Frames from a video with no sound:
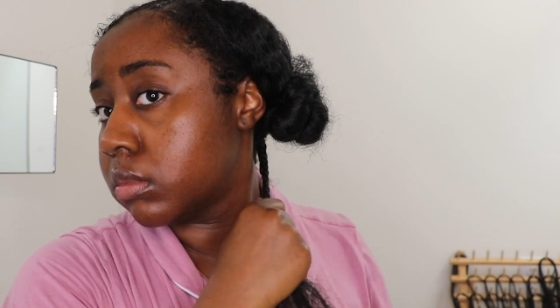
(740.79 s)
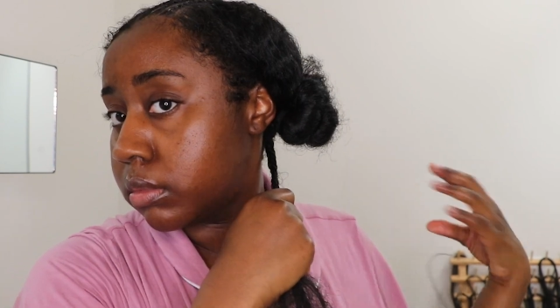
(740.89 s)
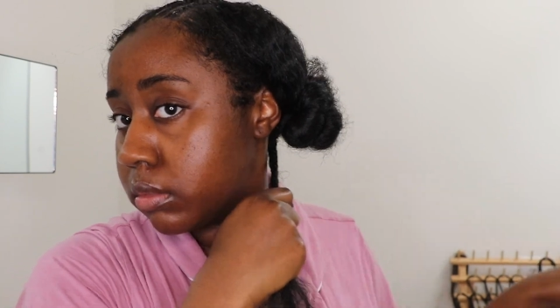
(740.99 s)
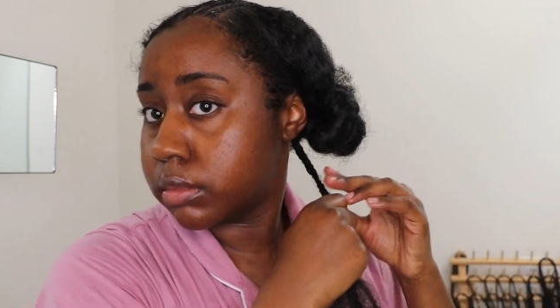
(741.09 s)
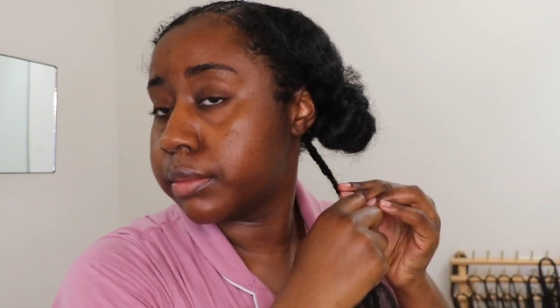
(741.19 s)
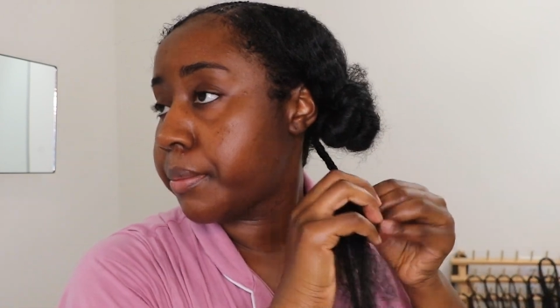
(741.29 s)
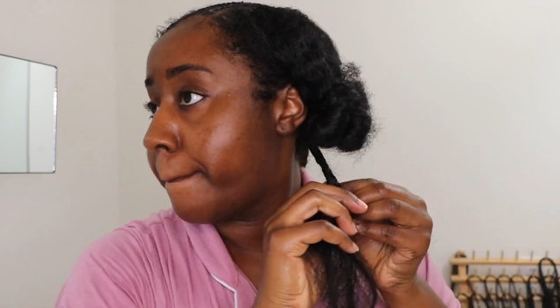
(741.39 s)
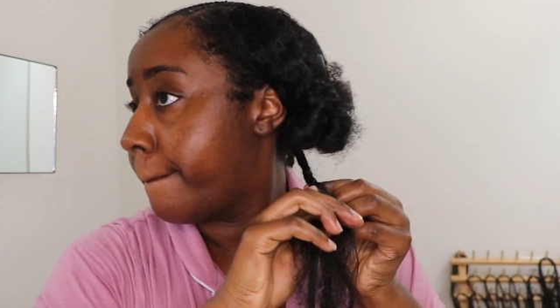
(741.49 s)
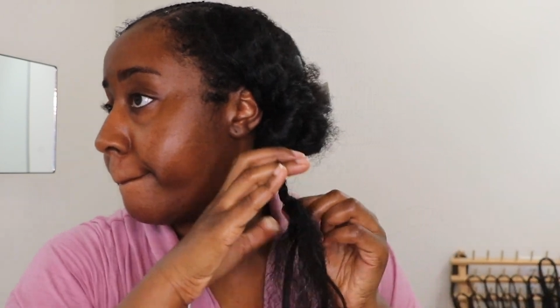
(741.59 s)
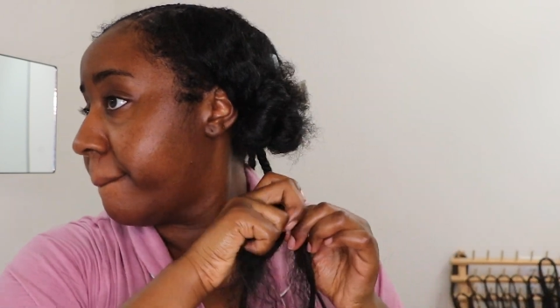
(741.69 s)
and
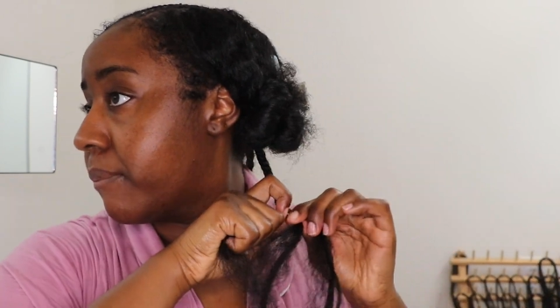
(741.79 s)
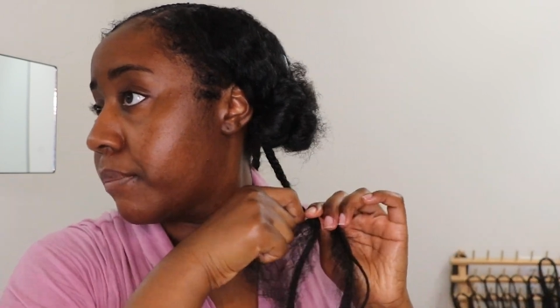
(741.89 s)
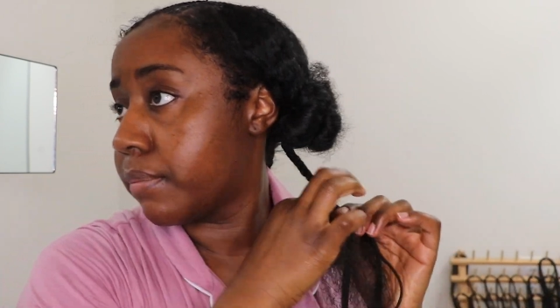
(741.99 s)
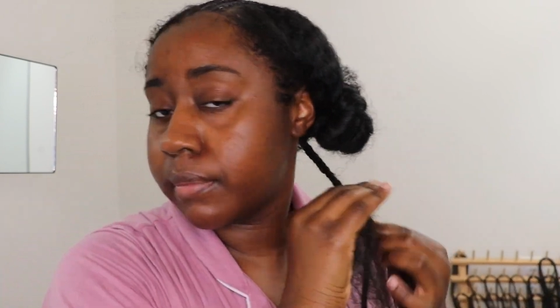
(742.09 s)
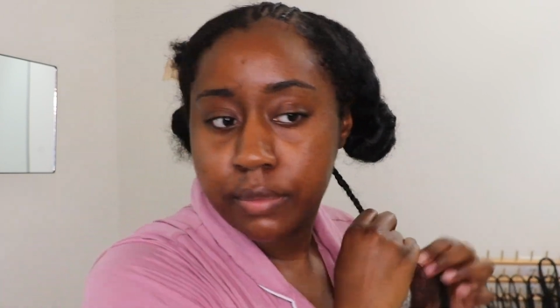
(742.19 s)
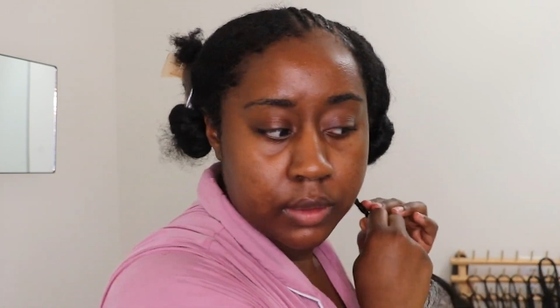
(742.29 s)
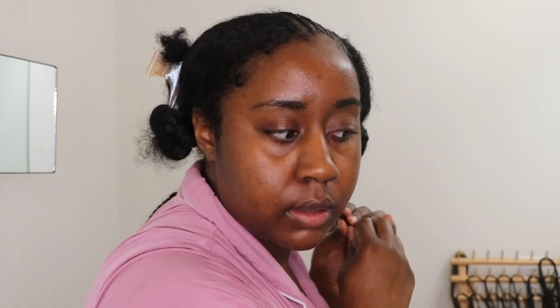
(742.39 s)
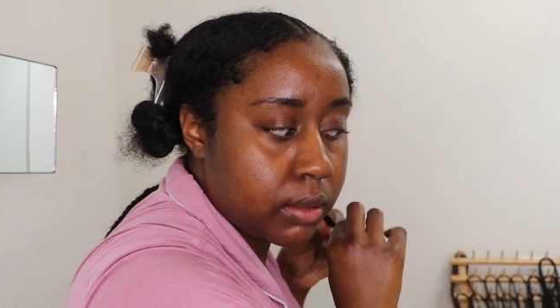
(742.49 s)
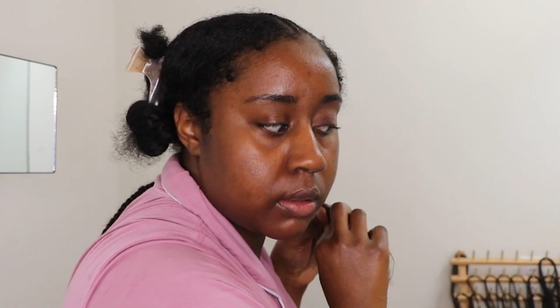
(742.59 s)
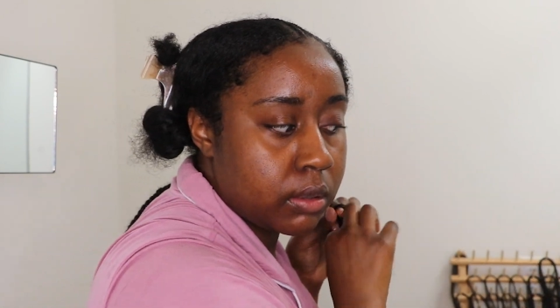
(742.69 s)
insert it
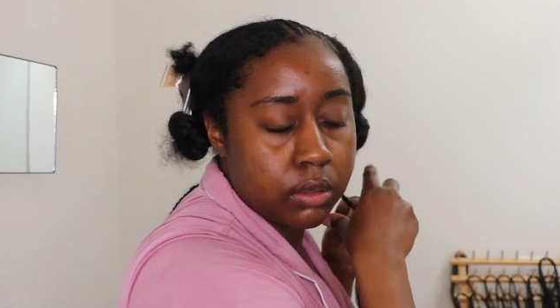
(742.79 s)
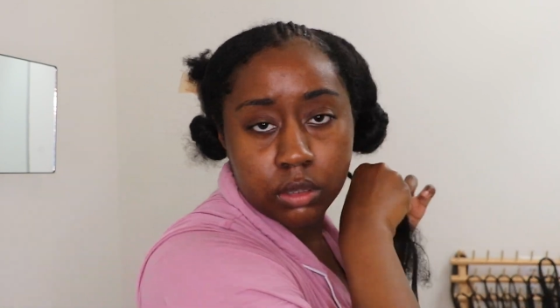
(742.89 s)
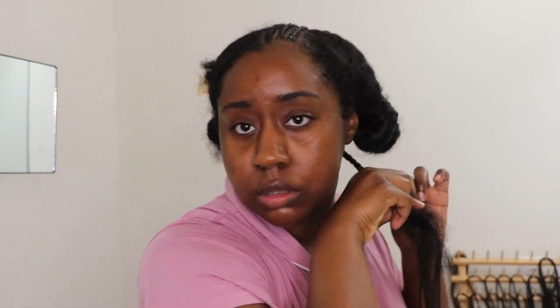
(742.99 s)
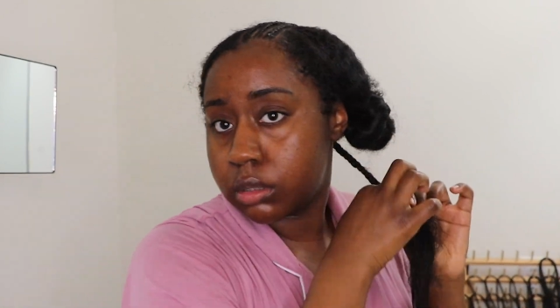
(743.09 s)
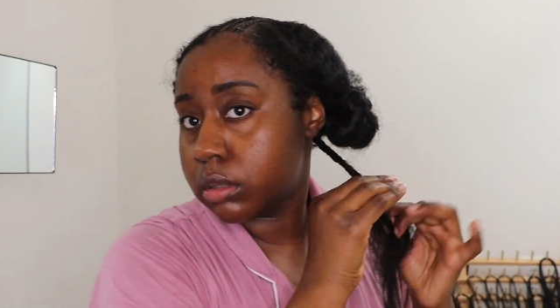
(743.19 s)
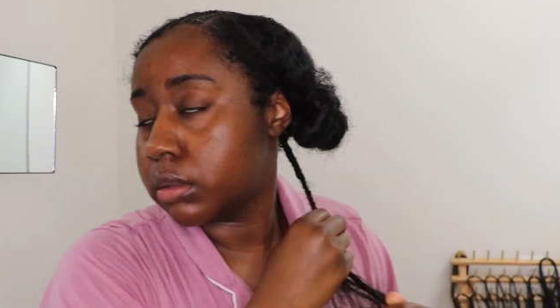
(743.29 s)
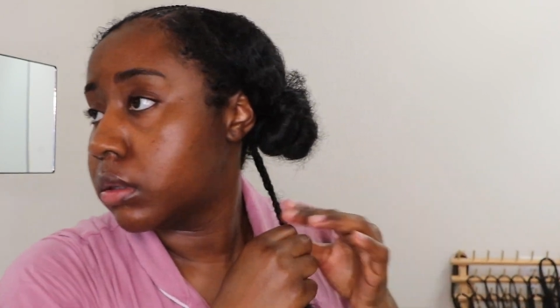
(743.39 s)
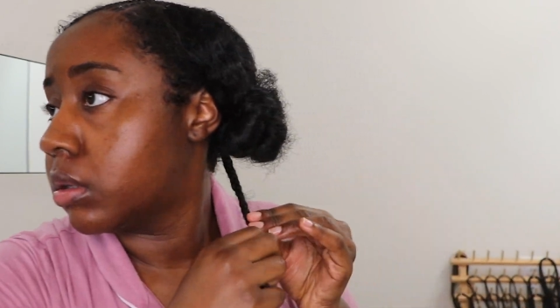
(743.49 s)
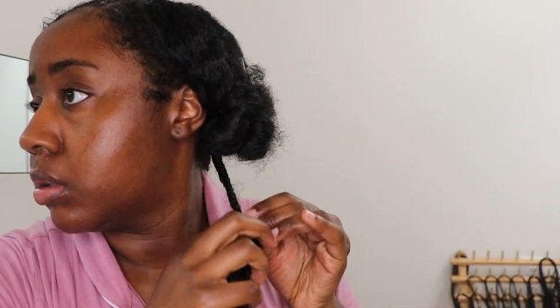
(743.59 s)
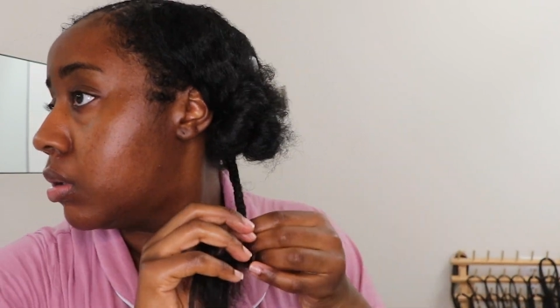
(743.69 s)
between my left
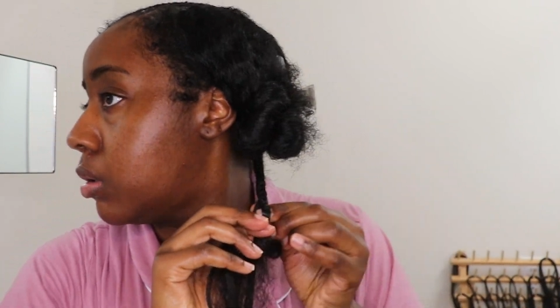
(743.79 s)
